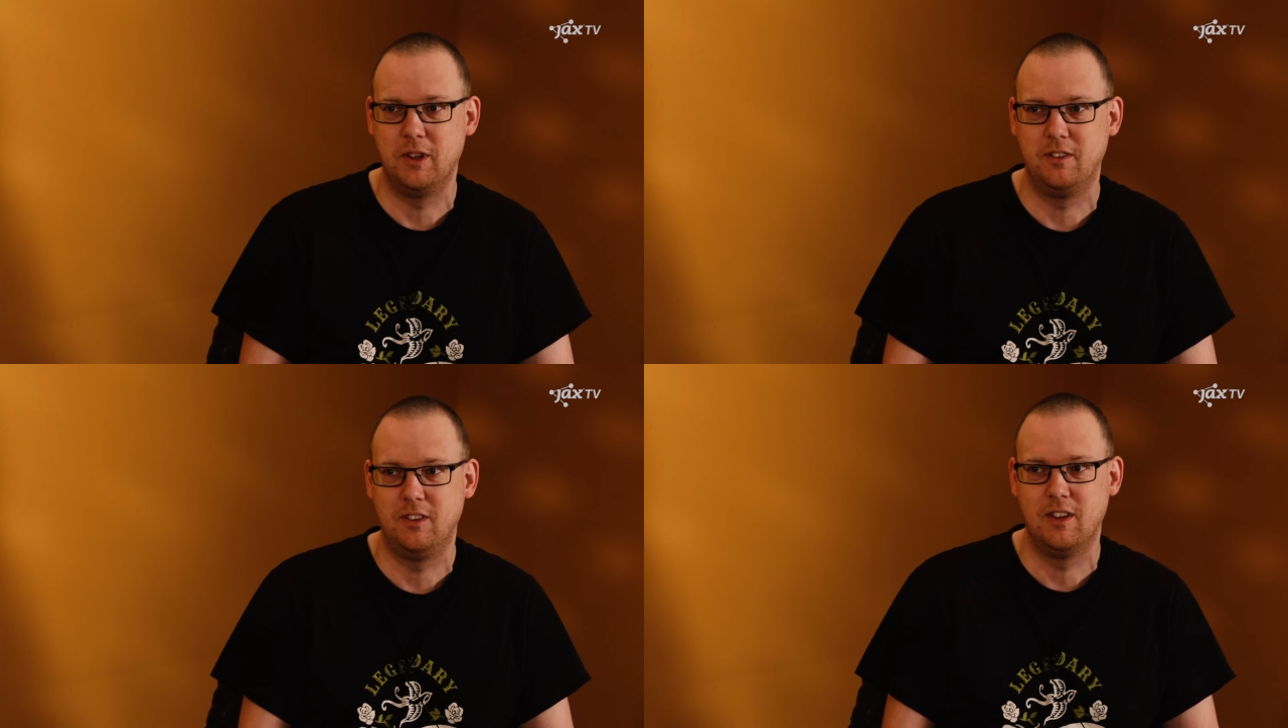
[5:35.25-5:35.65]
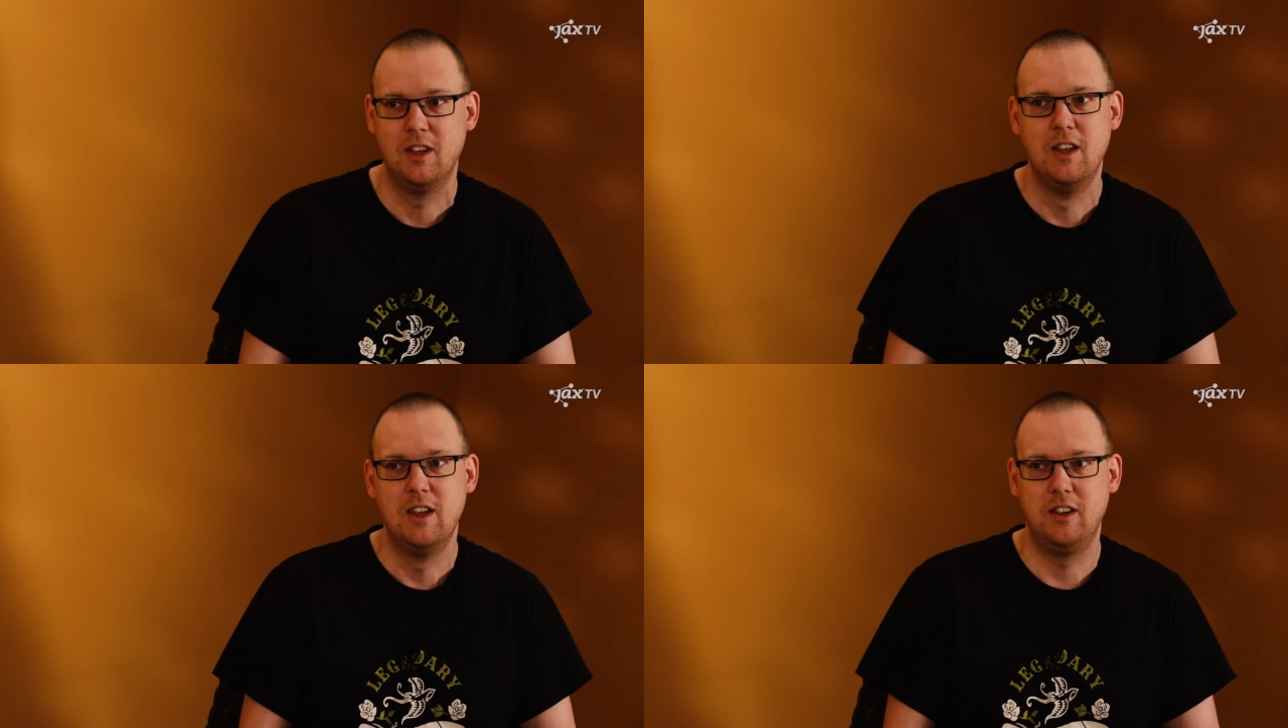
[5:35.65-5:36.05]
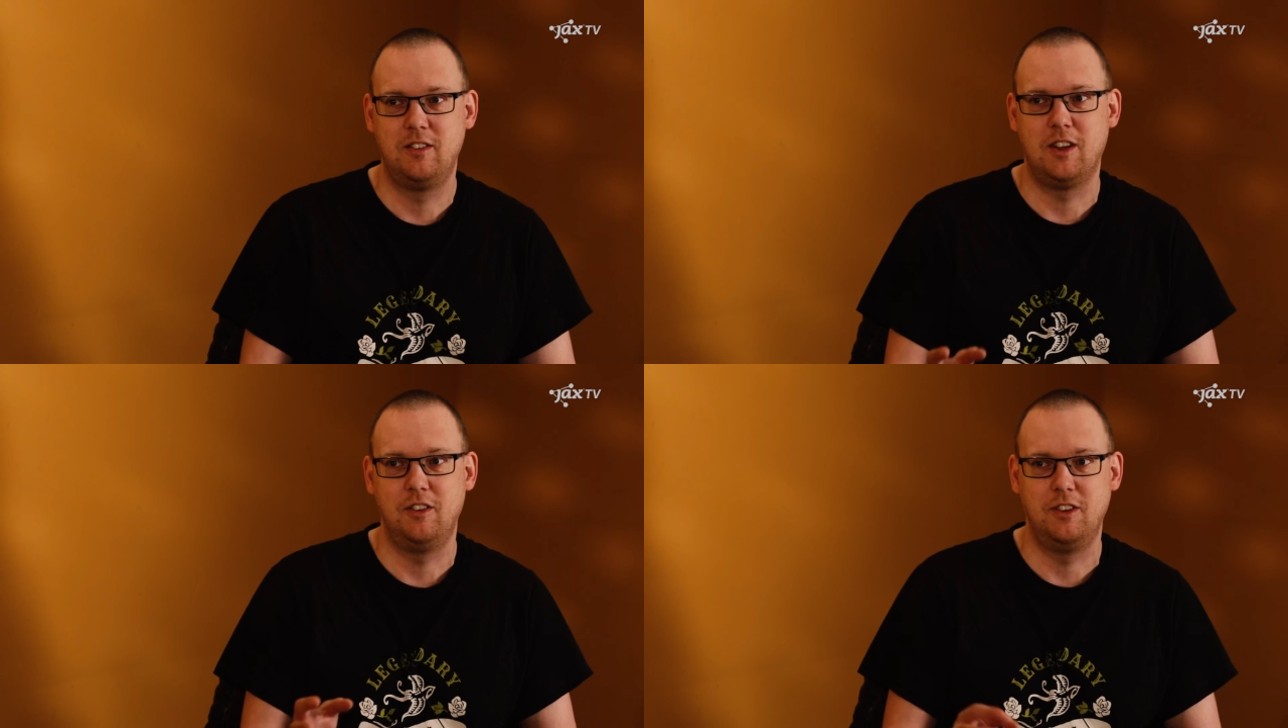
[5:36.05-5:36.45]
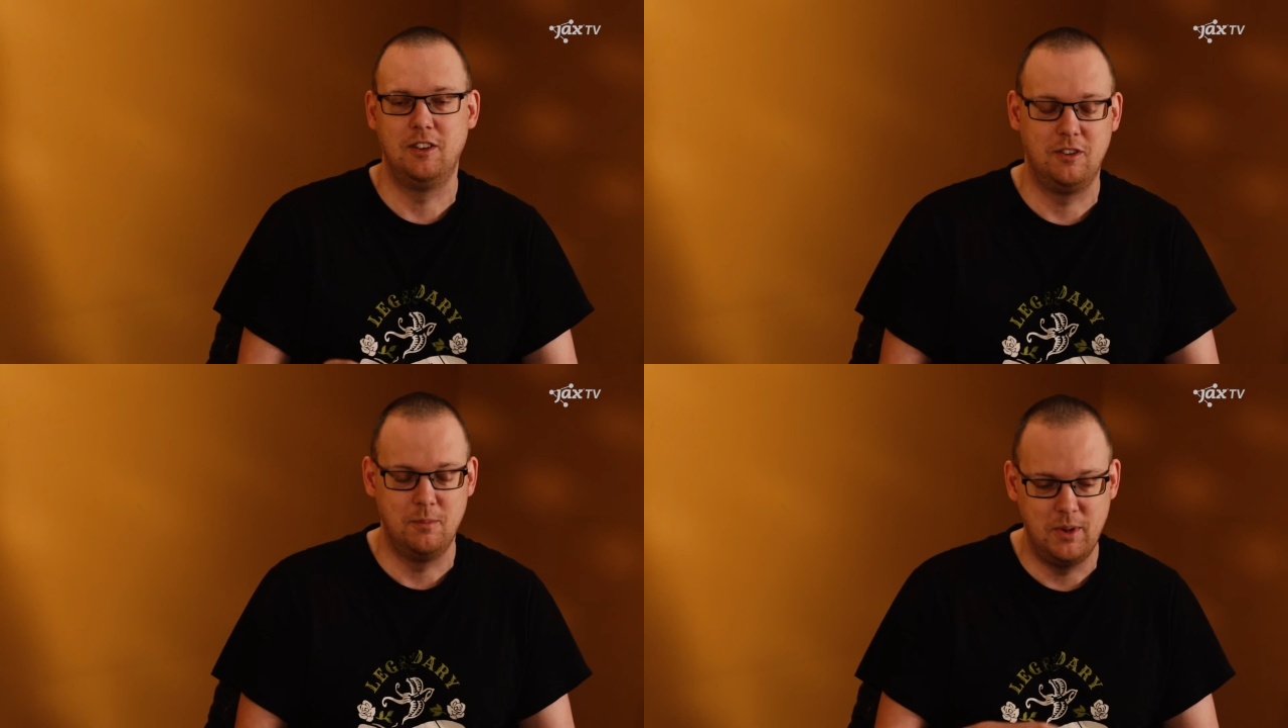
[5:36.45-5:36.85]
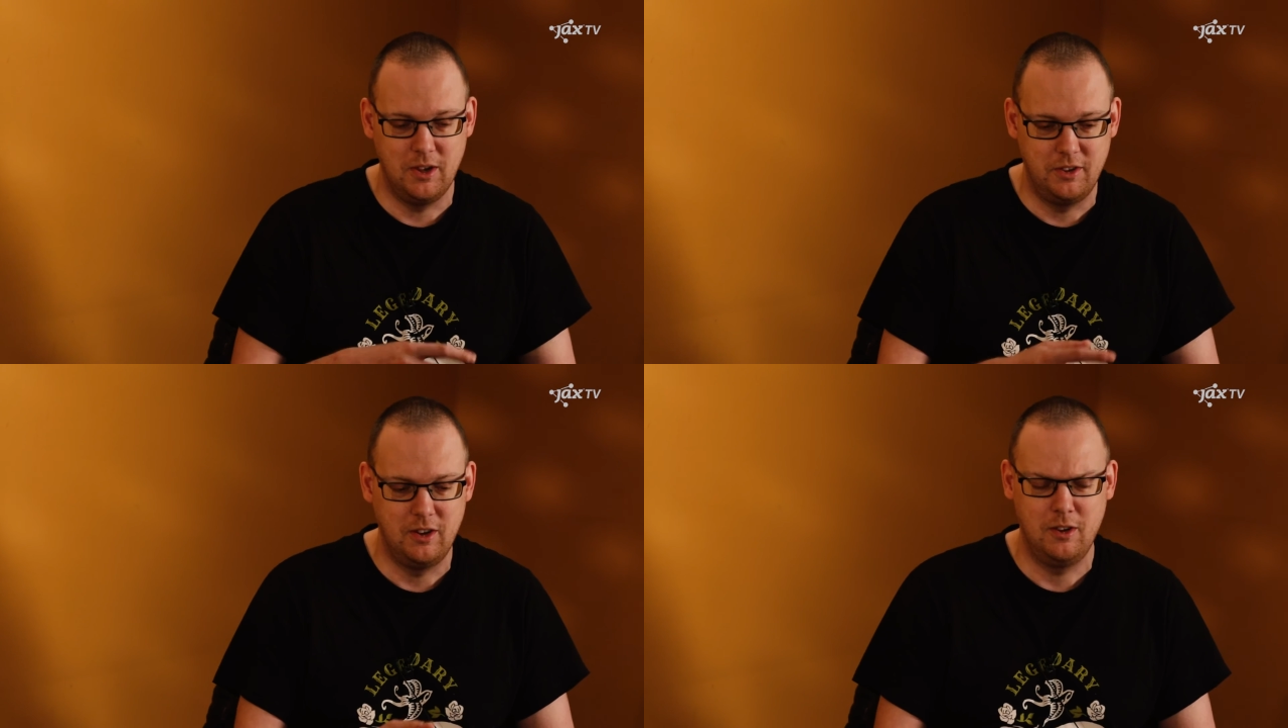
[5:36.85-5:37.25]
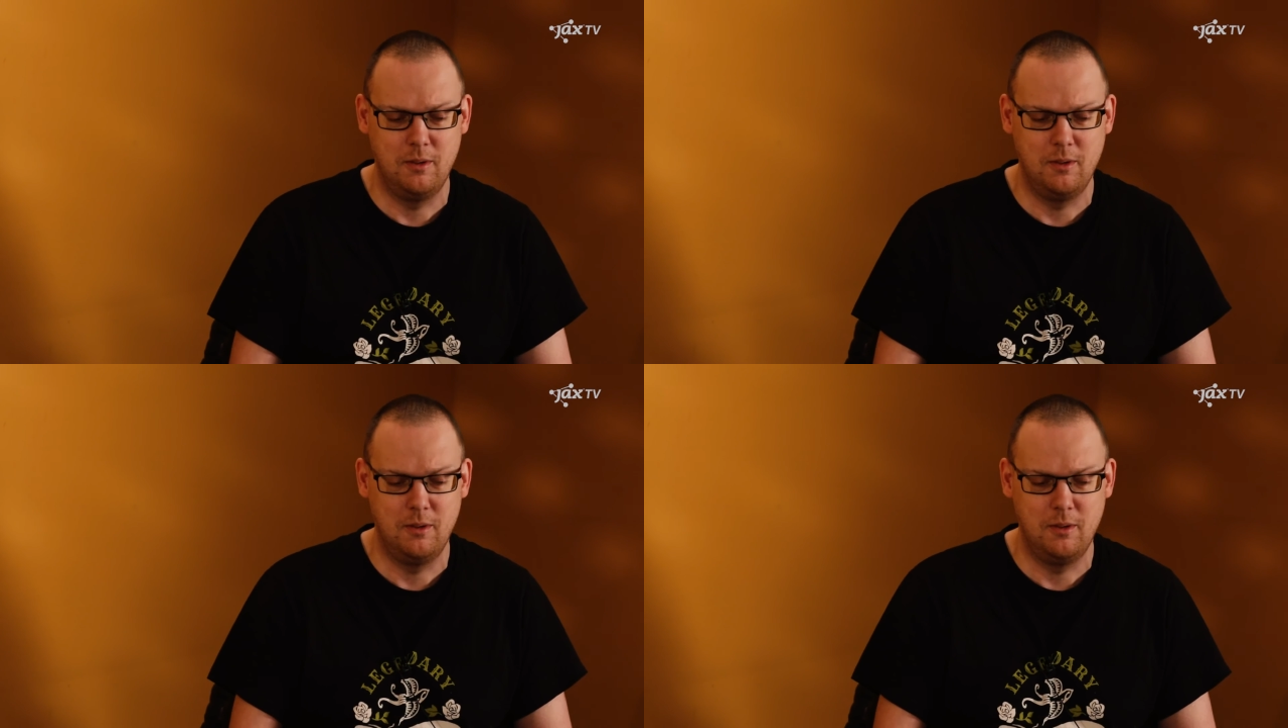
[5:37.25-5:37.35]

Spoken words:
but it ties into build